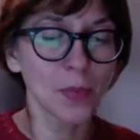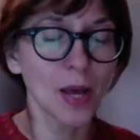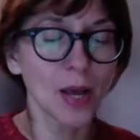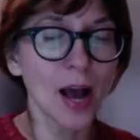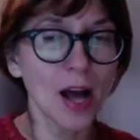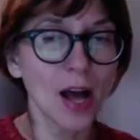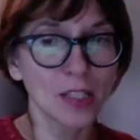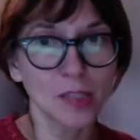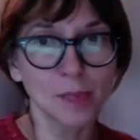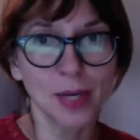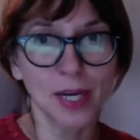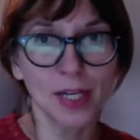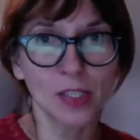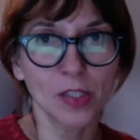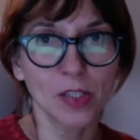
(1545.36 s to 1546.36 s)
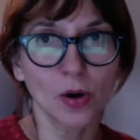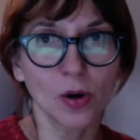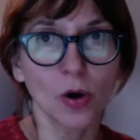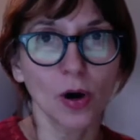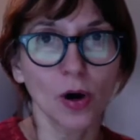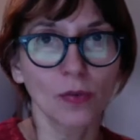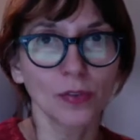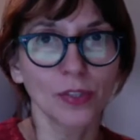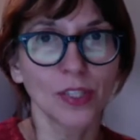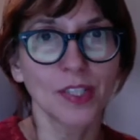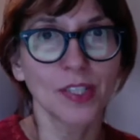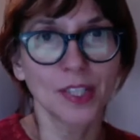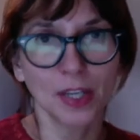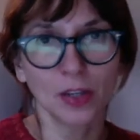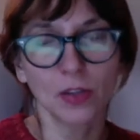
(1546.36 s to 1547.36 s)
aspect of the
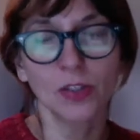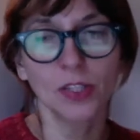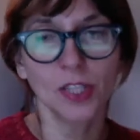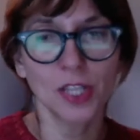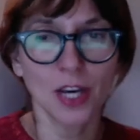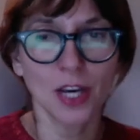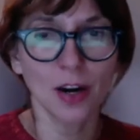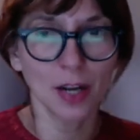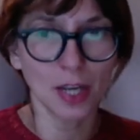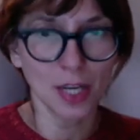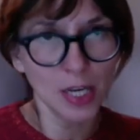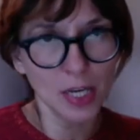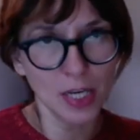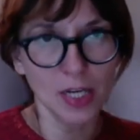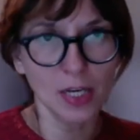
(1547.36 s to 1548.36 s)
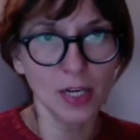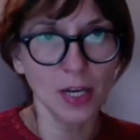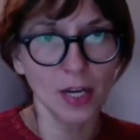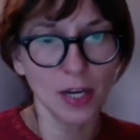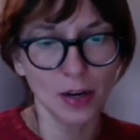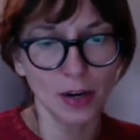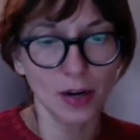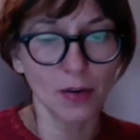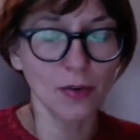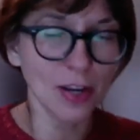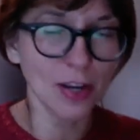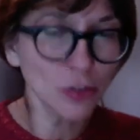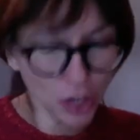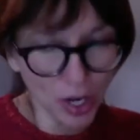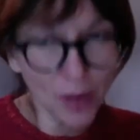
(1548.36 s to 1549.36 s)
second year in
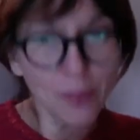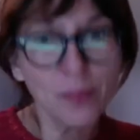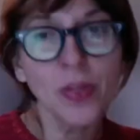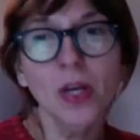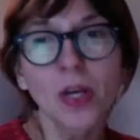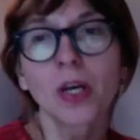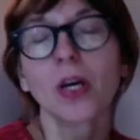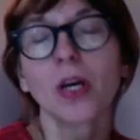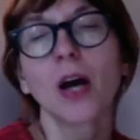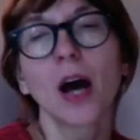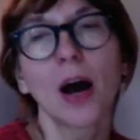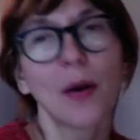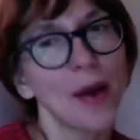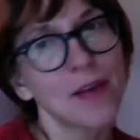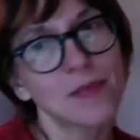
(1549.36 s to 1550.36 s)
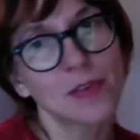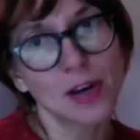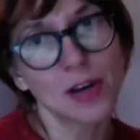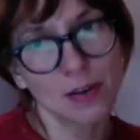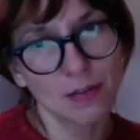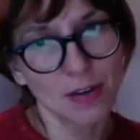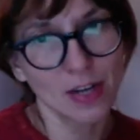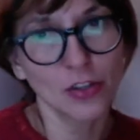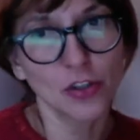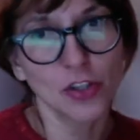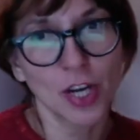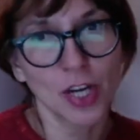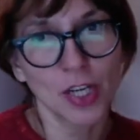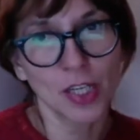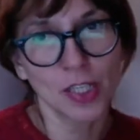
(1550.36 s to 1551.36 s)
Russia. However,
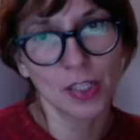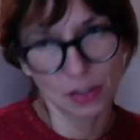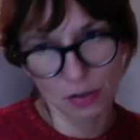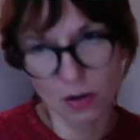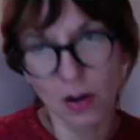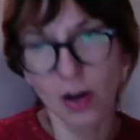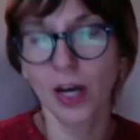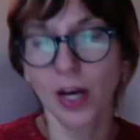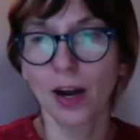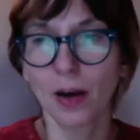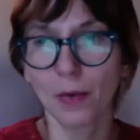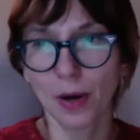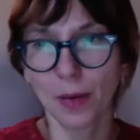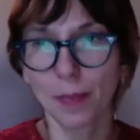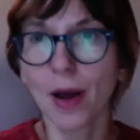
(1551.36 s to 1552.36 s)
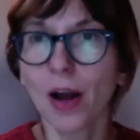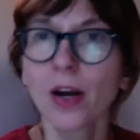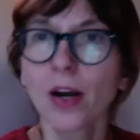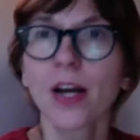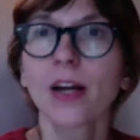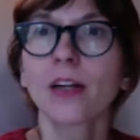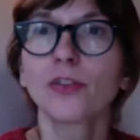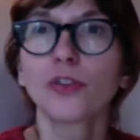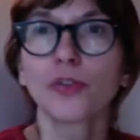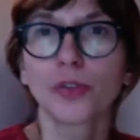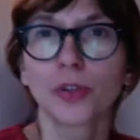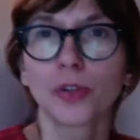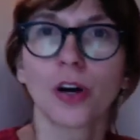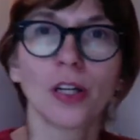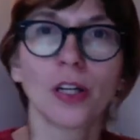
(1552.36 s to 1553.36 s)
Russia is no longer our partner due to
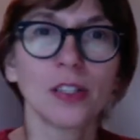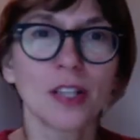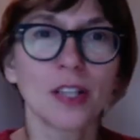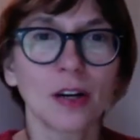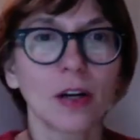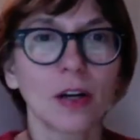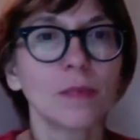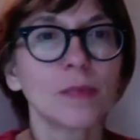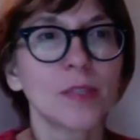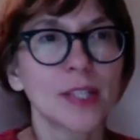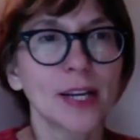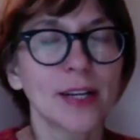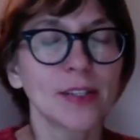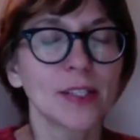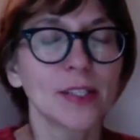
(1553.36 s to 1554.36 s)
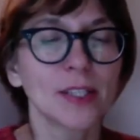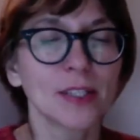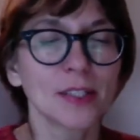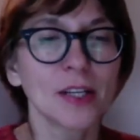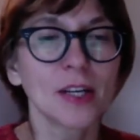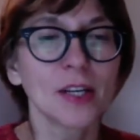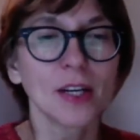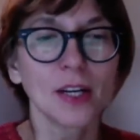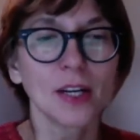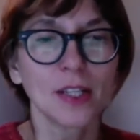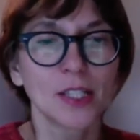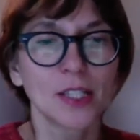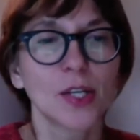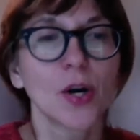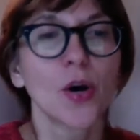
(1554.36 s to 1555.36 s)
current circumstances.
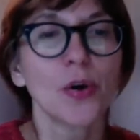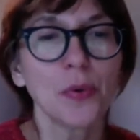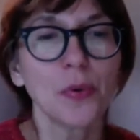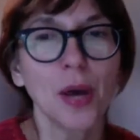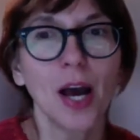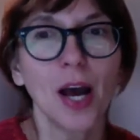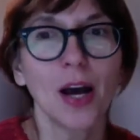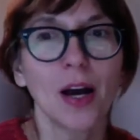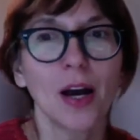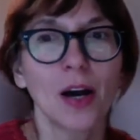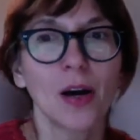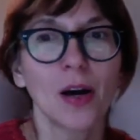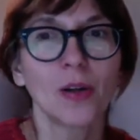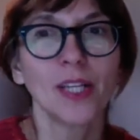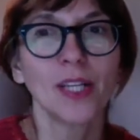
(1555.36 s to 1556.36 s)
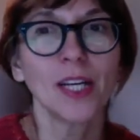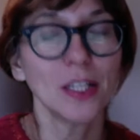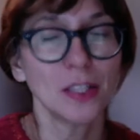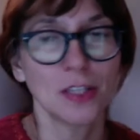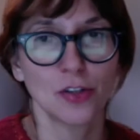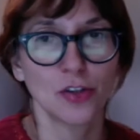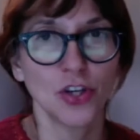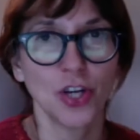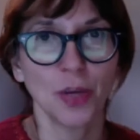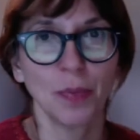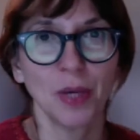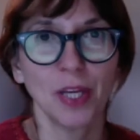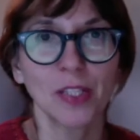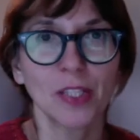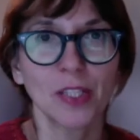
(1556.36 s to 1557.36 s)
So the internship,
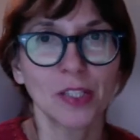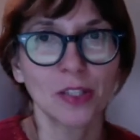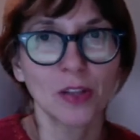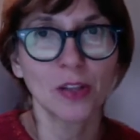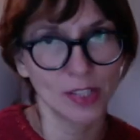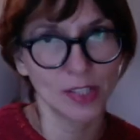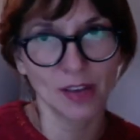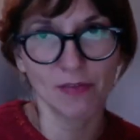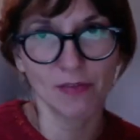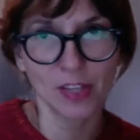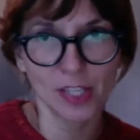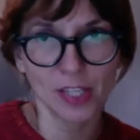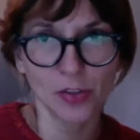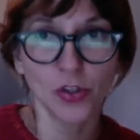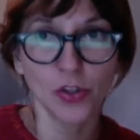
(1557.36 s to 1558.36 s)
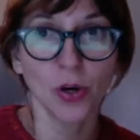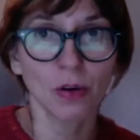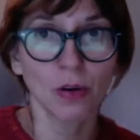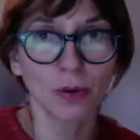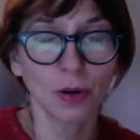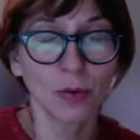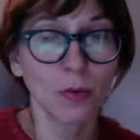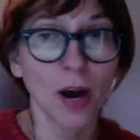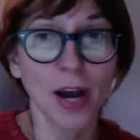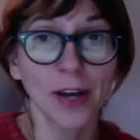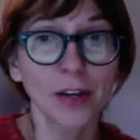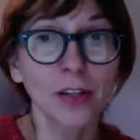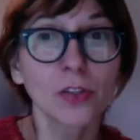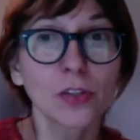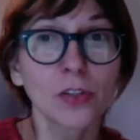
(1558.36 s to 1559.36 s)
it is not something that you are
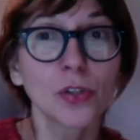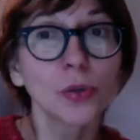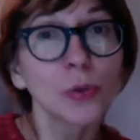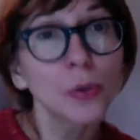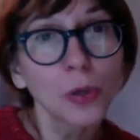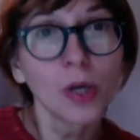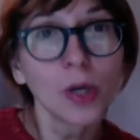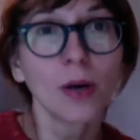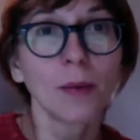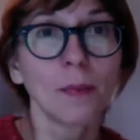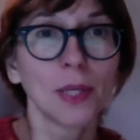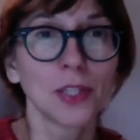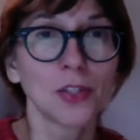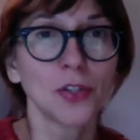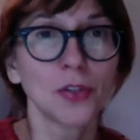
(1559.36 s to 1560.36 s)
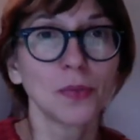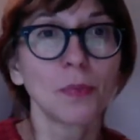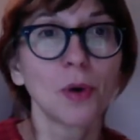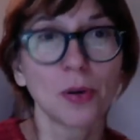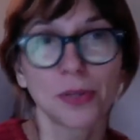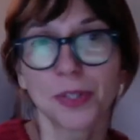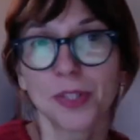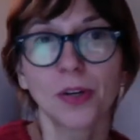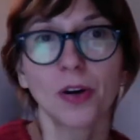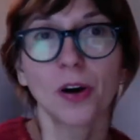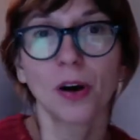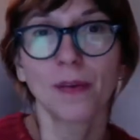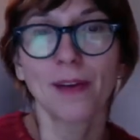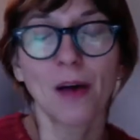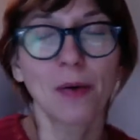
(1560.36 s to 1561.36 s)
required to do, but most
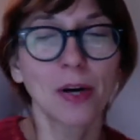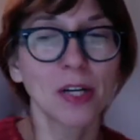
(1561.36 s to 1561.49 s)
of our